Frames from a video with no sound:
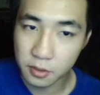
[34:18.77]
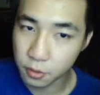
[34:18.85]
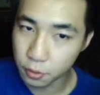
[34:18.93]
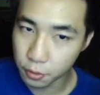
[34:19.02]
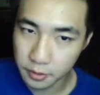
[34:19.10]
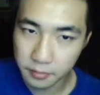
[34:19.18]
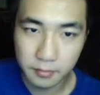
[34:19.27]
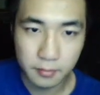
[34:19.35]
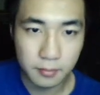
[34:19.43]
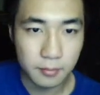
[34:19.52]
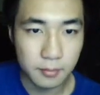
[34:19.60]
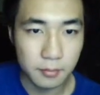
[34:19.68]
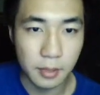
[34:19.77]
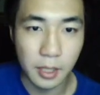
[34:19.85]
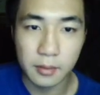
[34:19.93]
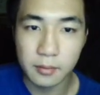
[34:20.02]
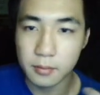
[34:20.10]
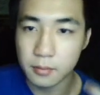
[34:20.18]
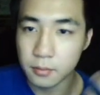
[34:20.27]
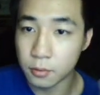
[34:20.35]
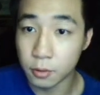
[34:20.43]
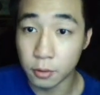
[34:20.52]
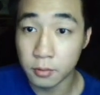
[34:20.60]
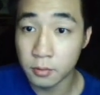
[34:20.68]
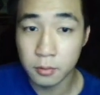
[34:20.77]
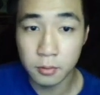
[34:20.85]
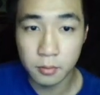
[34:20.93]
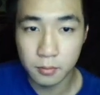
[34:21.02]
good, but don't